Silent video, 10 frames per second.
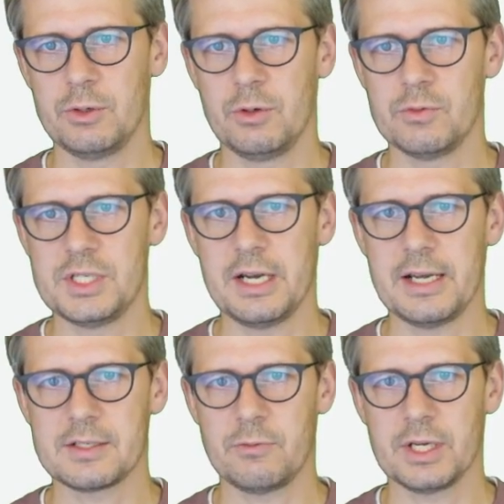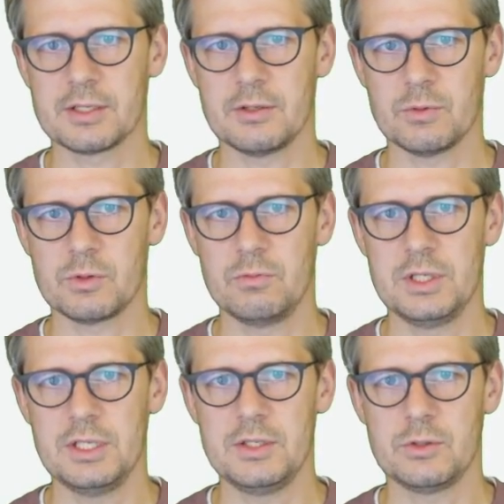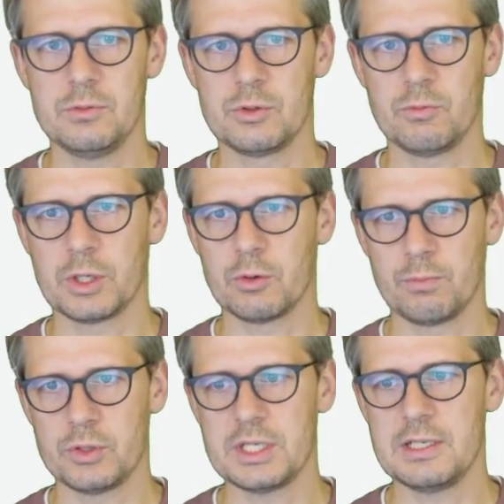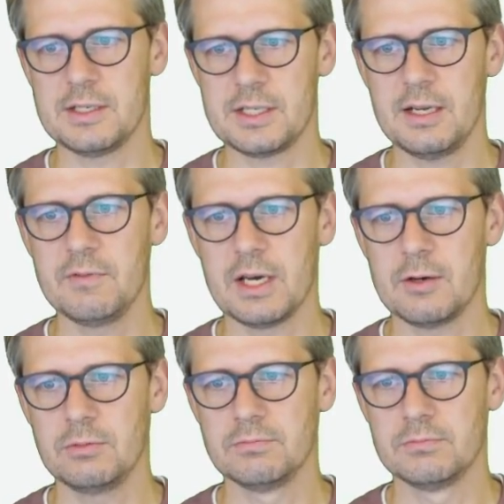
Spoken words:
you don't see an asterisk, there was only these two, so we could potentially save now.